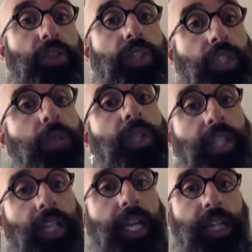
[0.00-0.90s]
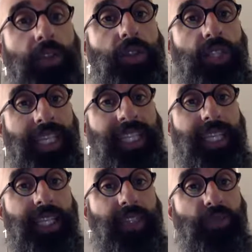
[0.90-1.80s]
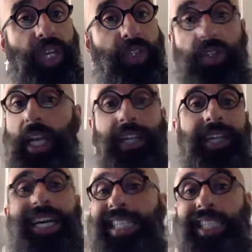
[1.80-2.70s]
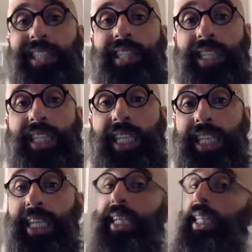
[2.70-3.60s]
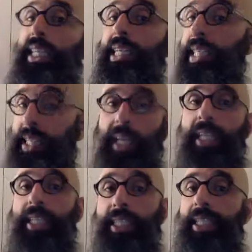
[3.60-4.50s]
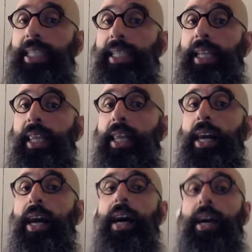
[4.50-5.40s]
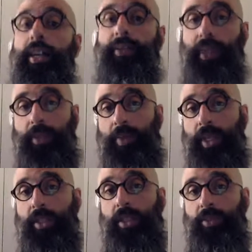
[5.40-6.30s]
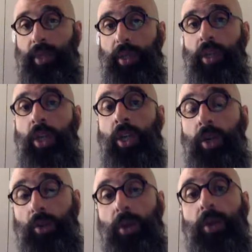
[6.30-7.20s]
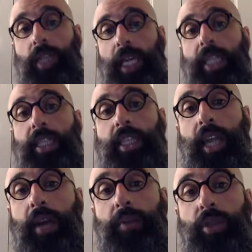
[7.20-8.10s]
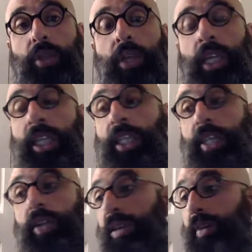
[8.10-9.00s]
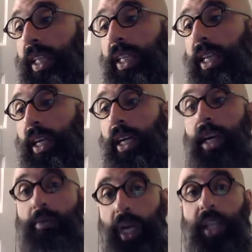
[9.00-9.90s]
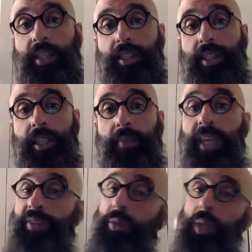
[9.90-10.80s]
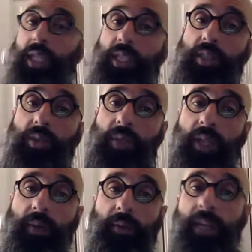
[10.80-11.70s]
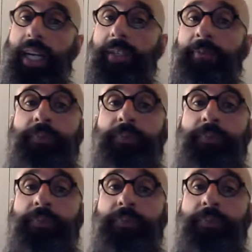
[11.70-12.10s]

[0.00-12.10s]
to deal with the landlords like this, right? So that class still exists, that it does not exist in a lot of other parts of the world at this time. So they don't even abolish them, they have to make deals with them, right?